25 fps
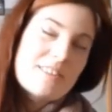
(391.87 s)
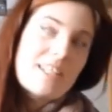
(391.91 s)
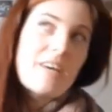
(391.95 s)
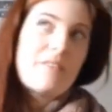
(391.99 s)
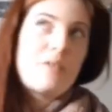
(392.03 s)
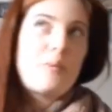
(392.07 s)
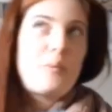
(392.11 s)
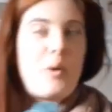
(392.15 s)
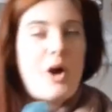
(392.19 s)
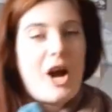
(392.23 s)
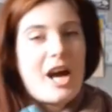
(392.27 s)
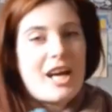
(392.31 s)
have
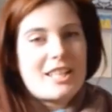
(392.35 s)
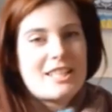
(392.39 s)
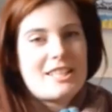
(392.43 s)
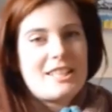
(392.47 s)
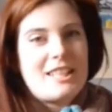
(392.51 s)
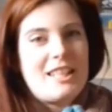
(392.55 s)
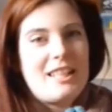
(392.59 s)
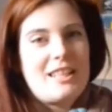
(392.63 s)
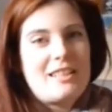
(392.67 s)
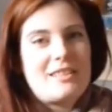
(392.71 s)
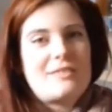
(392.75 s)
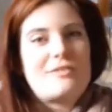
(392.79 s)
a
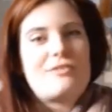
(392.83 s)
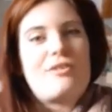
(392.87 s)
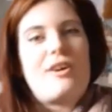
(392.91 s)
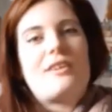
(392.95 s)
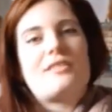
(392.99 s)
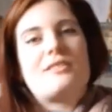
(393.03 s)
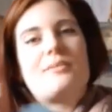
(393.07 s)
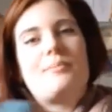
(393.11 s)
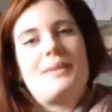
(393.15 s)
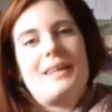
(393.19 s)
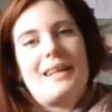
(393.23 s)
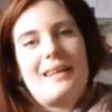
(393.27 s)
practice, try
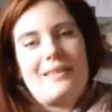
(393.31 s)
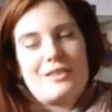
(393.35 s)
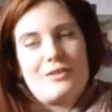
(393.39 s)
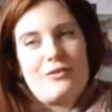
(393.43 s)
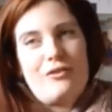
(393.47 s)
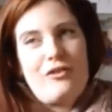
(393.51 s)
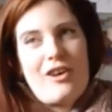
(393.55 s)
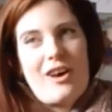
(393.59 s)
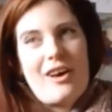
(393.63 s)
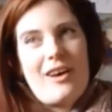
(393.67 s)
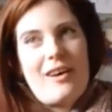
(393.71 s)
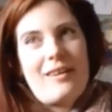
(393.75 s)
something else
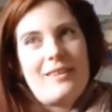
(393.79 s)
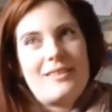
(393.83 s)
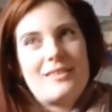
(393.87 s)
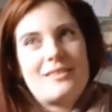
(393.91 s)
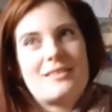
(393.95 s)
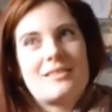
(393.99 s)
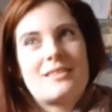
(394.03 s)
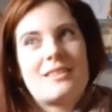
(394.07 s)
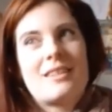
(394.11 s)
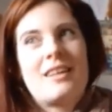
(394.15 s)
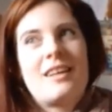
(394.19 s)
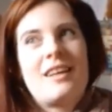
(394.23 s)

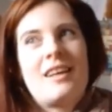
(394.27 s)
first.